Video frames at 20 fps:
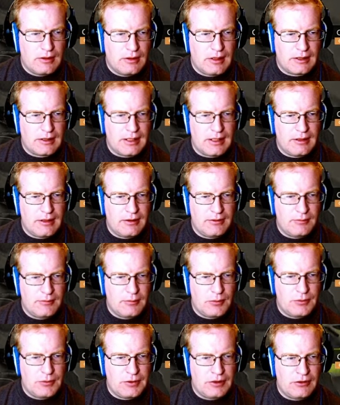I can,
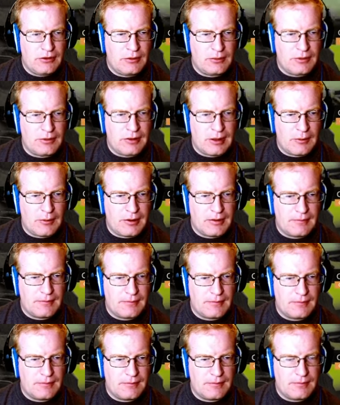but we need to do it that way.
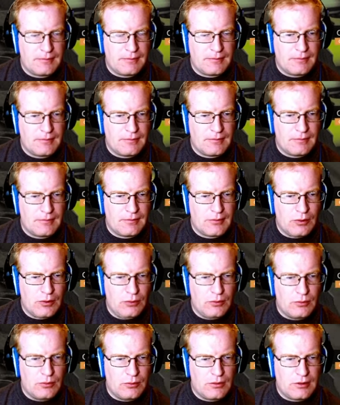
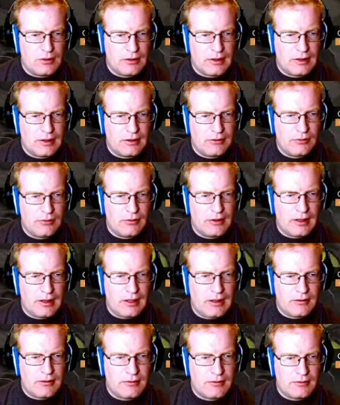Ooh. Can I do
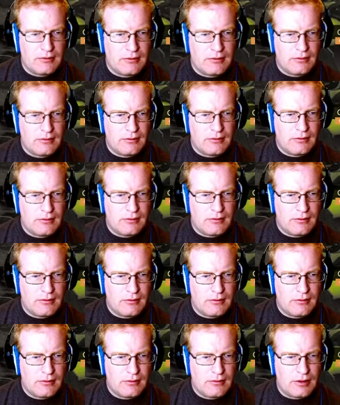that?
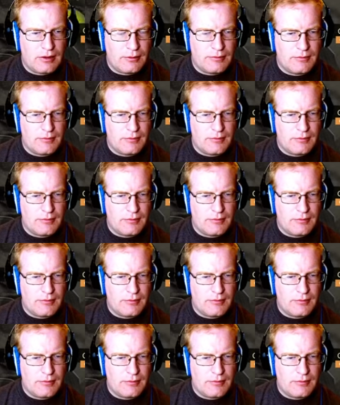No.